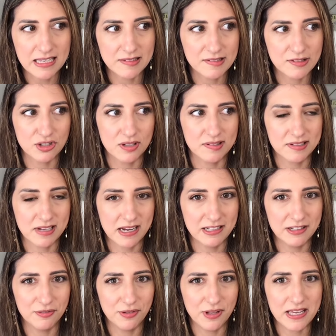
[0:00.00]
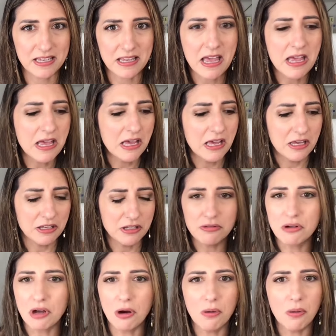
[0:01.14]
It's just kind of like
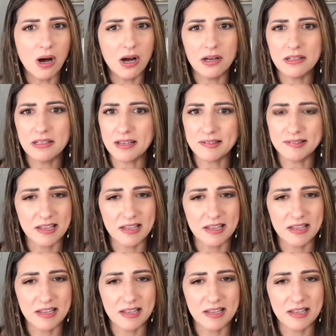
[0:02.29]
you go on a